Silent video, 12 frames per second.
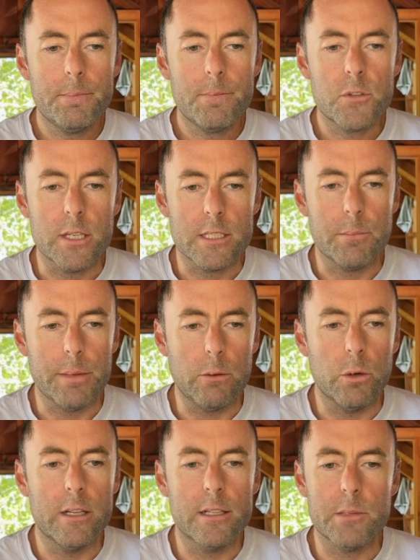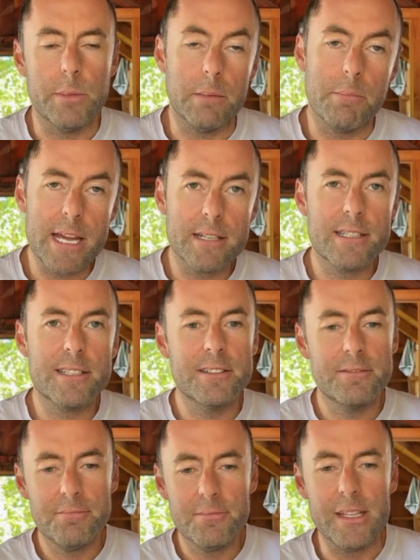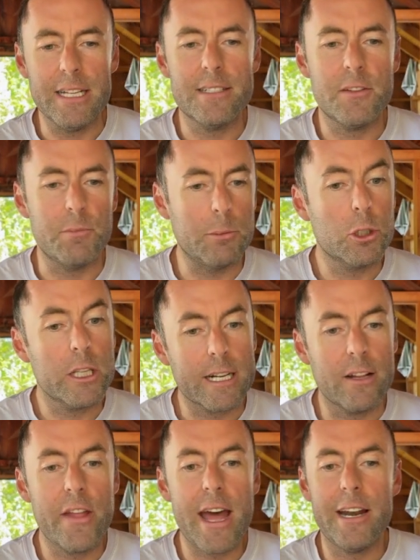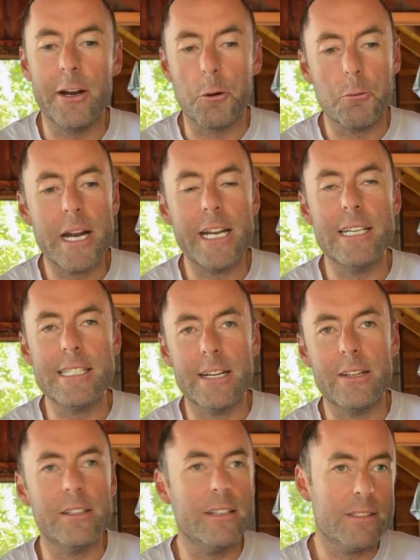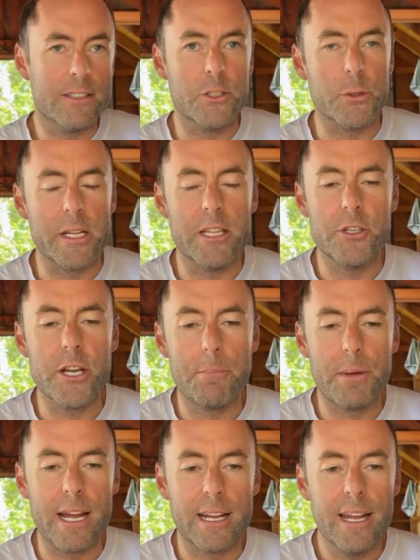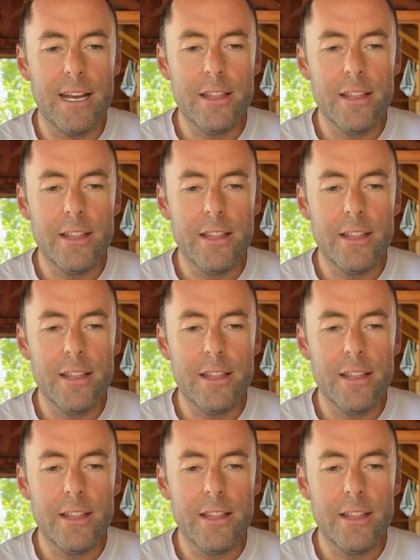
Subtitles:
So that's a big one. That's a big miss. That's if people click on that and are ready to join the Jetpack,